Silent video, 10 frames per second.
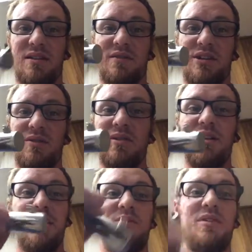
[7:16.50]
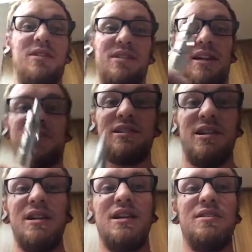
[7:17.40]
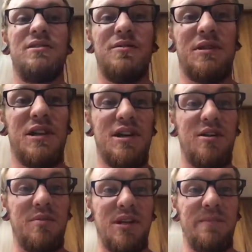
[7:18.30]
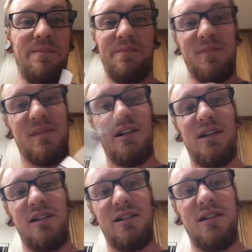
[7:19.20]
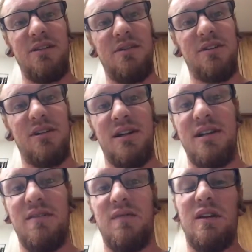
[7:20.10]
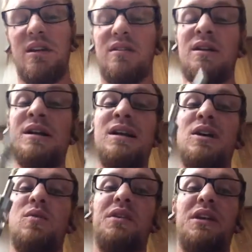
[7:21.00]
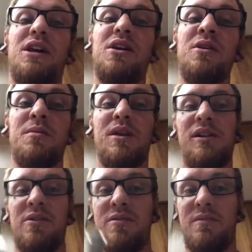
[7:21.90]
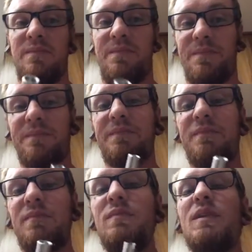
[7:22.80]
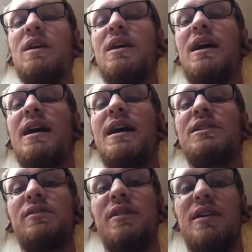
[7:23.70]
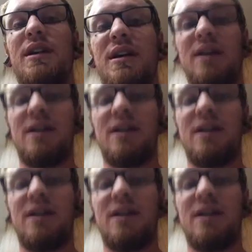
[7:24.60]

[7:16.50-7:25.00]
I've shorted it once actually. So with the Cobra. Sorry. Anyways, trying to end the video. With the Cobra clone, I actually